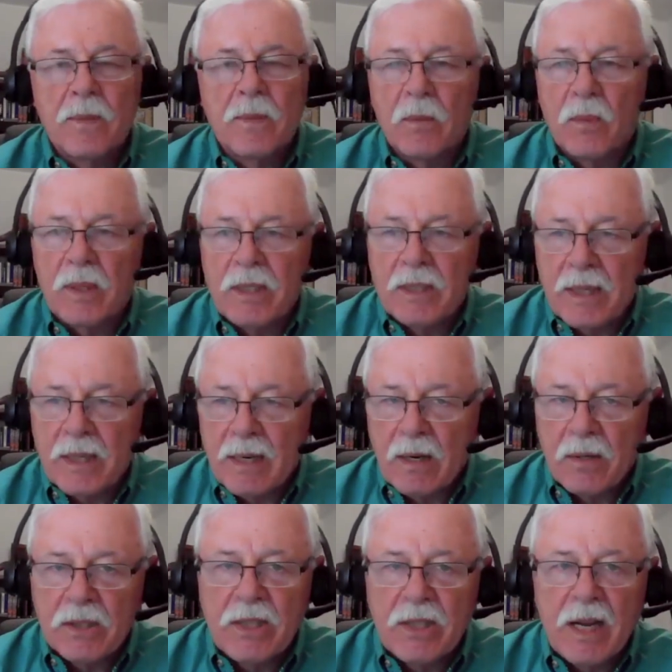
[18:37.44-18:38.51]
When he sent
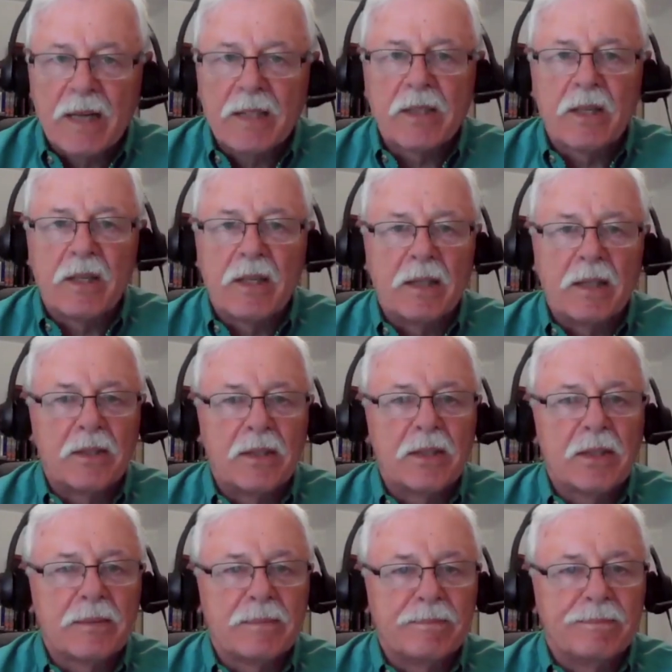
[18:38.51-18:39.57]
out his tax
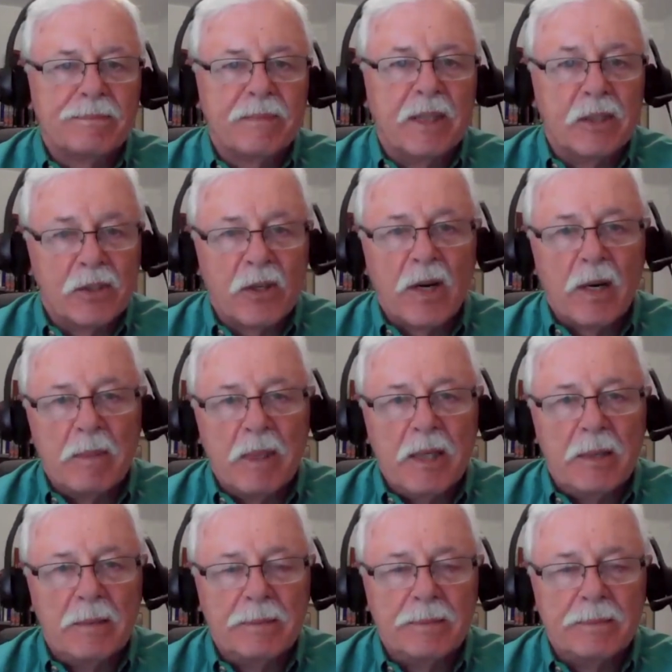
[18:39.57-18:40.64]
collectors, his
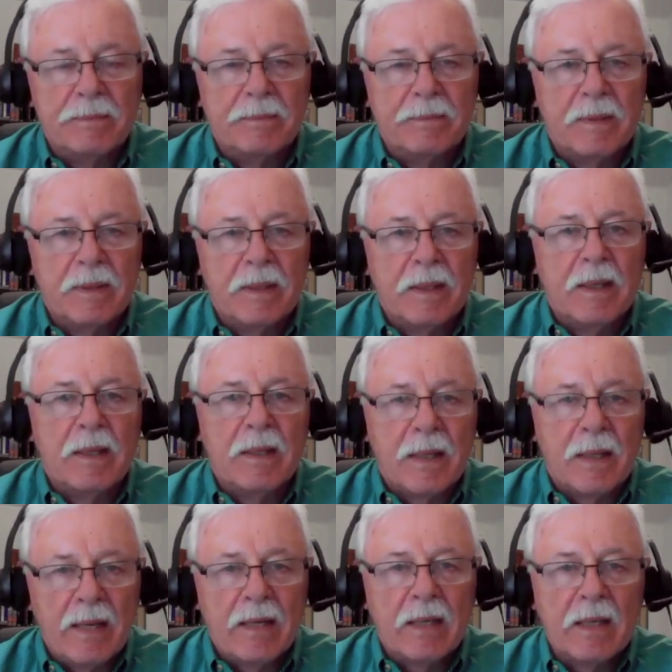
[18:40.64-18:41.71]
army,
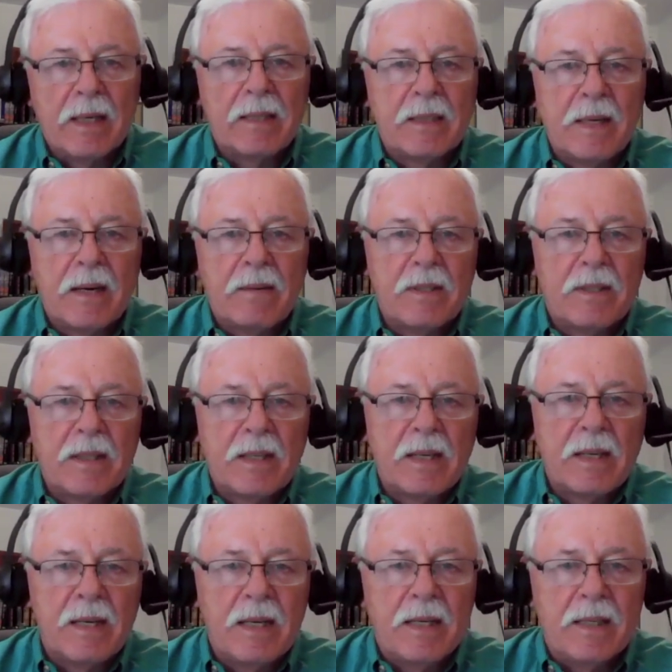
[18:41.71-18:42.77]
they collected everything
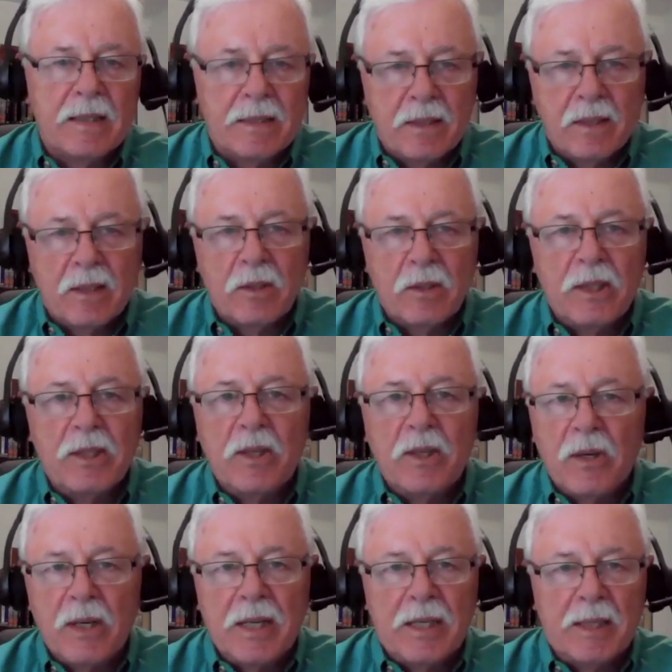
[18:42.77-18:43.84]
they needed, including
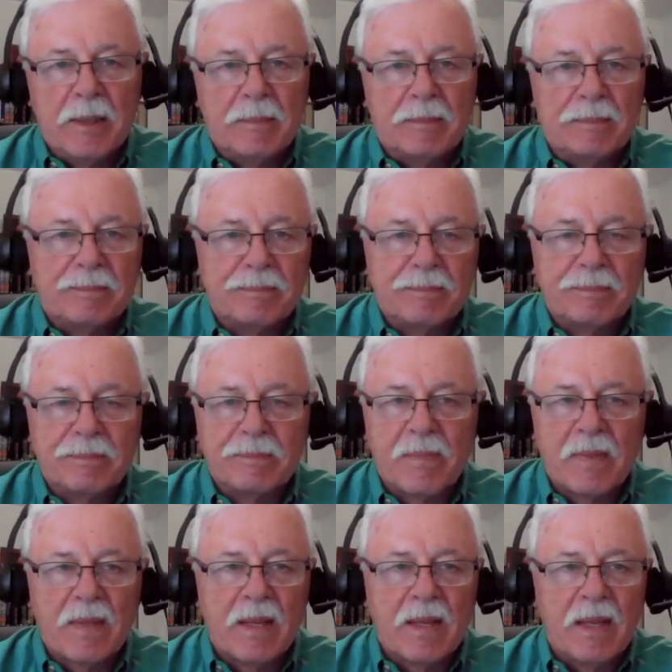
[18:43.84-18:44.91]
Jehoiakim.
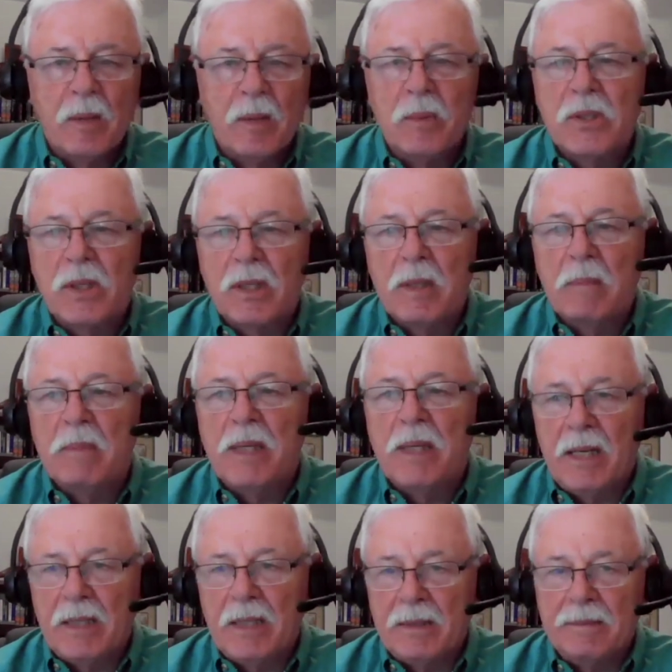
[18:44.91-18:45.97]
He was
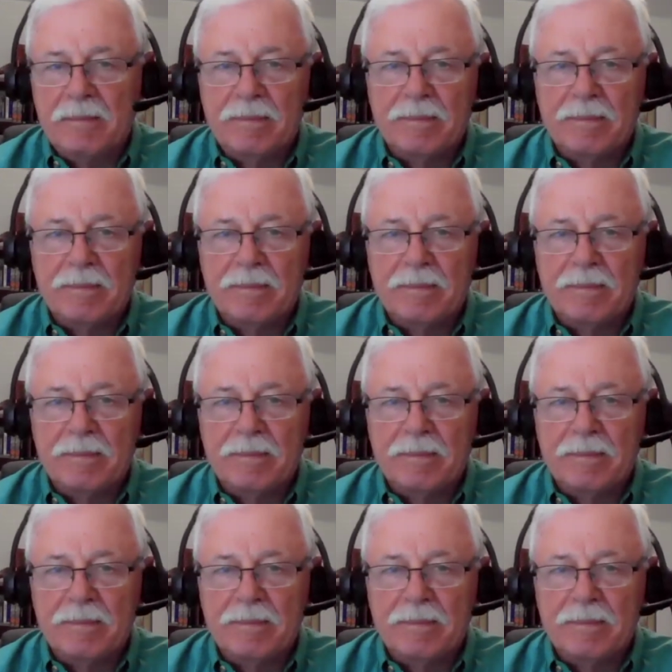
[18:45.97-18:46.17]
eliminated.